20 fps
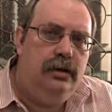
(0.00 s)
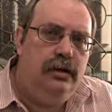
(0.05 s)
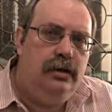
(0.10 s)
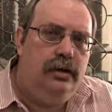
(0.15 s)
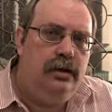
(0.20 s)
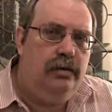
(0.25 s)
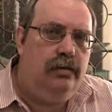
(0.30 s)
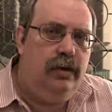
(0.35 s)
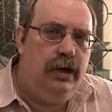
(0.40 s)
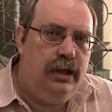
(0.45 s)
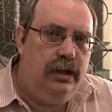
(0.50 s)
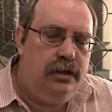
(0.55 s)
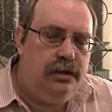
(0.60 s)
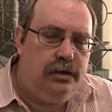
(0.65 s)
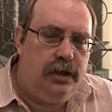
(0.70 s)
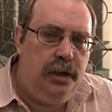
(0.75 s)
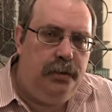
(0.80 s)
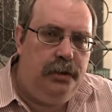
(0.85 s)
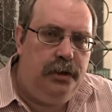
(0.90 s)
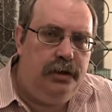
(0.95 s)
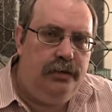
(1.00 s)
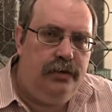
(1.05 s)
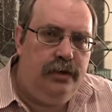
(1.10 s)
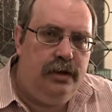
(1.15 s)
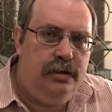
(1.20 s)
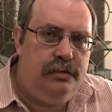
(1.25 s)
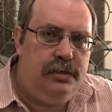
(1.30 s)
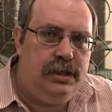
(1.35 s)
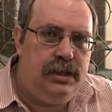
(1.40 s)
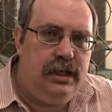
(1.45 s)
to read the scriptures for
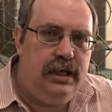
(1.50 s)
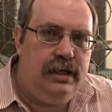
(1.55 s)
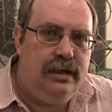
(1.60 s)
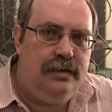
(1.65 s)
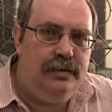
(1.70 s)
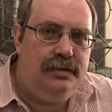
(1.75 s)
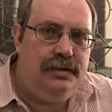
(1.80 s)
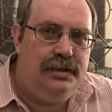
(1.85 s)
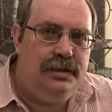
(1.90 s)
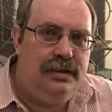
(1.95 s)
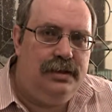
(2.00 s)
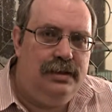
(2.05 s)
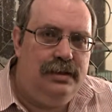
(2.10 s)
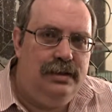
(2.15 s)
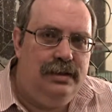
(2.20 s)
themselves